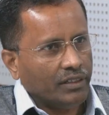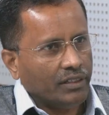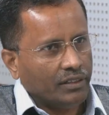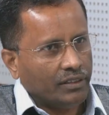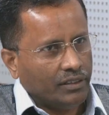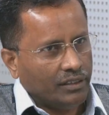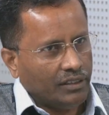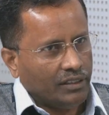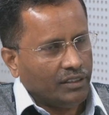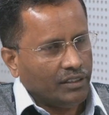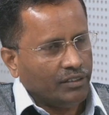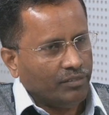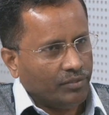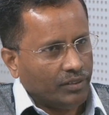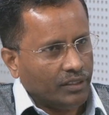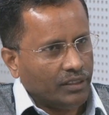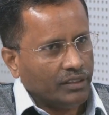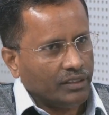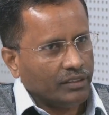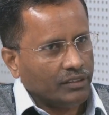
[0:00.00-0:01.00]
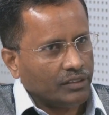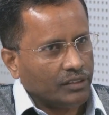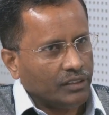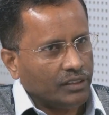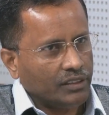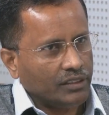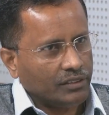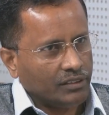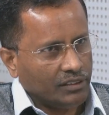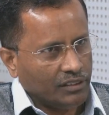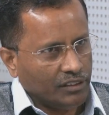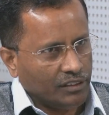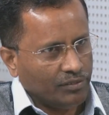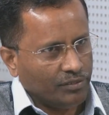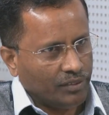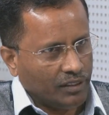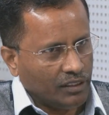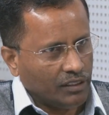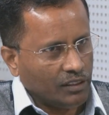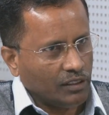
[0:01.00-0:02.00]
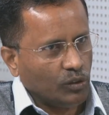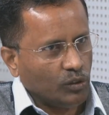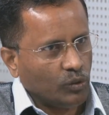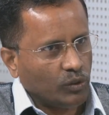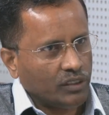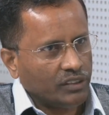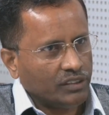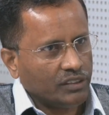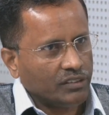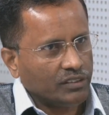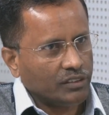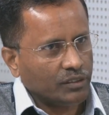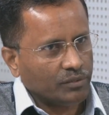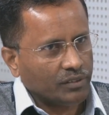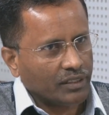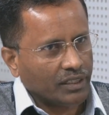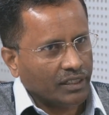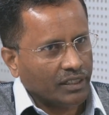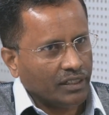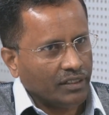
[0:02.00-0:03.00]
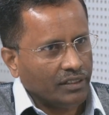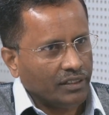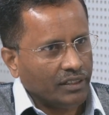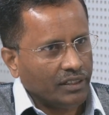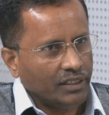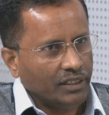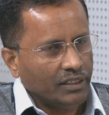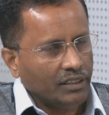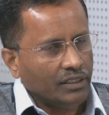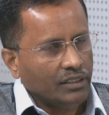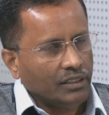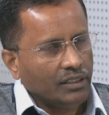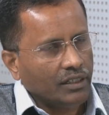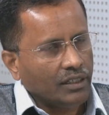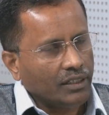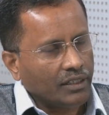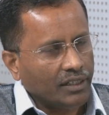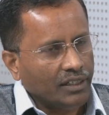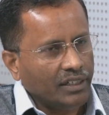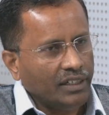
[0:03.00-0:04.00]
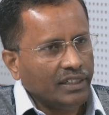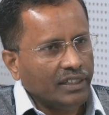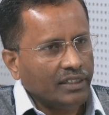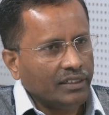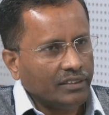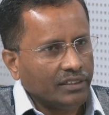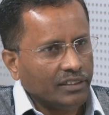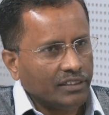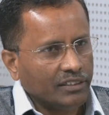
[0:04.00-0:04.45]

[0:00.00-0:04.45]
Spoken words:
in different states, in different locations of the country, running this